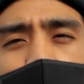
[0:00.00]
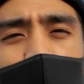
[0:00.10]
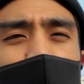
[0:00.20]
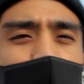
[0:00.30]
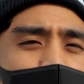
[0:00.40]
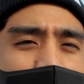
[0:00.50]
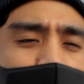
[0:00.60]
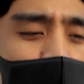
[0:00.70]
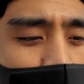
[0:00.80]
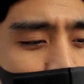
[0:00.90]
What is up
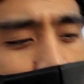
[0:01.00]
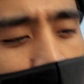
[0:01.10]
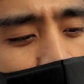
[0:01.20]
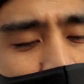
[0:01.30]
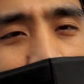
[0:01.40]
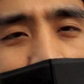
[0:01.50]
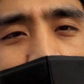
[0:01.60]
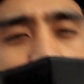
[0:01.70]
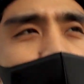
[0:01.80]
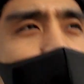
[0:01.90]
guys, it's your boy Vishal
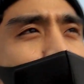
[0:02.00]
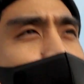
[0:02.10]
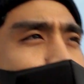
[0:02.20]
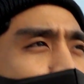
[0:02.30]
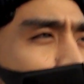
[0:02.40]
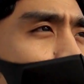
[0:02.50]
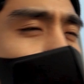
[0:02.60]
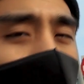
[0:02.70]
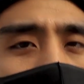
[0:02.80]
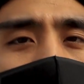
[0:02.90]
back with another
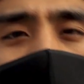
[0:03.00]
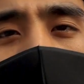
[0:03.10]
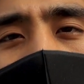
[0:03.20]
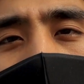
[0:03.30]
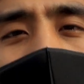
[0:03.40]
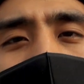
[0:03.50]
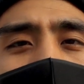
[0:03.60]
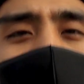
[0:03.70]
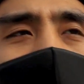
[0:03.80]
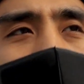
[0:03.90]
vlog. First of all, I'd
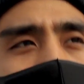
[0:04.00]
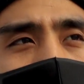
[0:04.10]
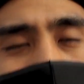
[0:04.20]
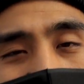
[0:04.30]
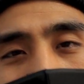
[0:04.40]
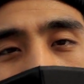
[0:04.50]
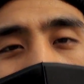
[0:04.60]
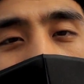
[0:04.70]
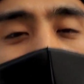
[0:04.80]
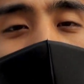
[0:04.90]
like to thank each and every
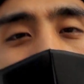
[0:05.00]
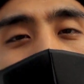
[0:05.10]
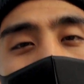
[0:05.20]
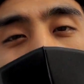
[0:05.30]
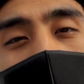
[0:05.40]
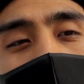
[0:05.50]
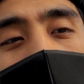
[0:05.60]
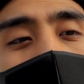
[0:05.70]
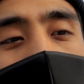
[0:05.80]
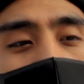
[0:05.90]
one of you for showing
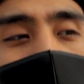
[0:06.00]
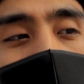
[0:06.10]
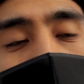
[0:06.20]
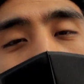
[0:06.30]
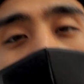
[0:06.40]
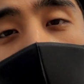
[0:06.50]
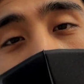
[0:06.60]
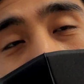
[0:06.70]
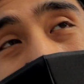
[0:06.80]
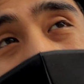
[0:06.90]
your love and support
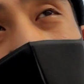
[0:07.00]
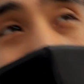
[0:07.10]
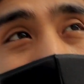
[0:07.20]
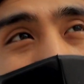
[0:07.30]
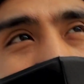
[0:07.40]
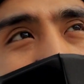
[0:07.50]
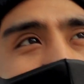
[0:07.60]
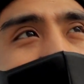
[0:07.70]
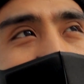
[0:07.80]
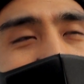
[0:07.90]
towards my channel.
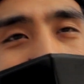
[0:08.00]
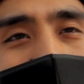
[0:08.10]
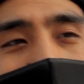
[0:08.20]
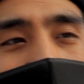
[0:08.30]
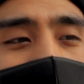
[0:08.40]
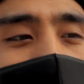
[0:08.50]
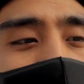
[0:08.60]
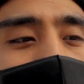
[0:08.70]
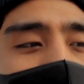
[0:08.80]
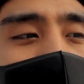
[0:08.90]
And
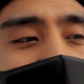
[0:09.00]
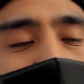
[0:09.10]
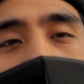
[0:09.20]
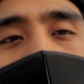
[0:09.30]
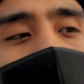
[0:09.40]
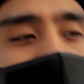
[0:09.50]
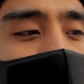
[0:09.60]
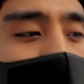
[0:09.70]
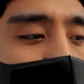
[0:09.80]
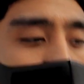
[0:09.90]
yeah,
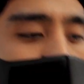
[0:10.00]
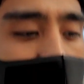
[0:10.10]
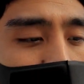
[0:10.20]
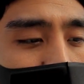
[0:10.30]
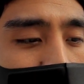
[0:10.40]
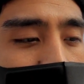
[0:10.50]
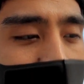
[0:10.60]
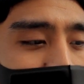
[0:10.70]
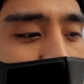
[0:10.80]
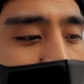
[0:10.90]
so
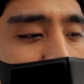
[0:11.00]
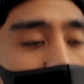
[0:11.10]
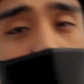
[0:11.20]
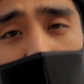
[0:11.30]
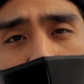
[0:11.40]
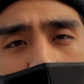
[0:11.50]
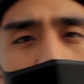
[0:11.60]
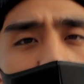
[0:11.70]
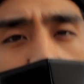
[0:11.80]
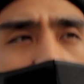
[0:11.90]
if you've been
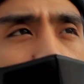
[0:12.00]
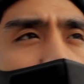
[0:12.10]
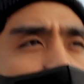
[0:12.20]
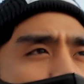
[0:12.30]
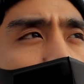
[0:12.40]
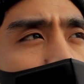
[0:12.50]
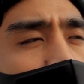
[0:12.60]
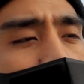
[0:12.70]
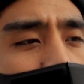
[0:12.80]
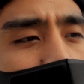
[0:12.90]
here with me for a
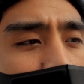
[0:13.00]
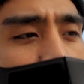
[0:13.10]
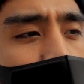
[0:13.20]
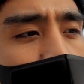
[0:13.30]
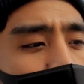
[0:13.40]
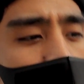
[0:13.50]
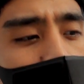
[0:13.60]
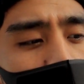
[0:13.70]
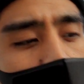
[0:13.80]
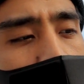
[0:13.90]
long time, or
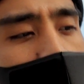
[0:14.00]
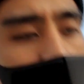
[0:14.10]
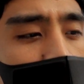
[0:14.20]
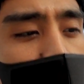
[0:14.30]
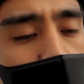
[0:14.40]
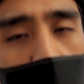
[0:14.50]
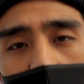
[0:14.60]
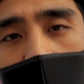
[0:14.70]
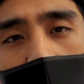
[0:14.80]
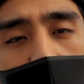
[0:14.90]
if you know
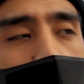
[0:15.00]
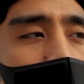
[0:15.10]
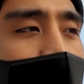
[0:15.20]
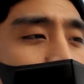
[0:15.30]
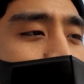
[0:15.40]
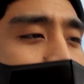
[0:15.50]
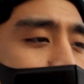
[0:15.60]
me very well,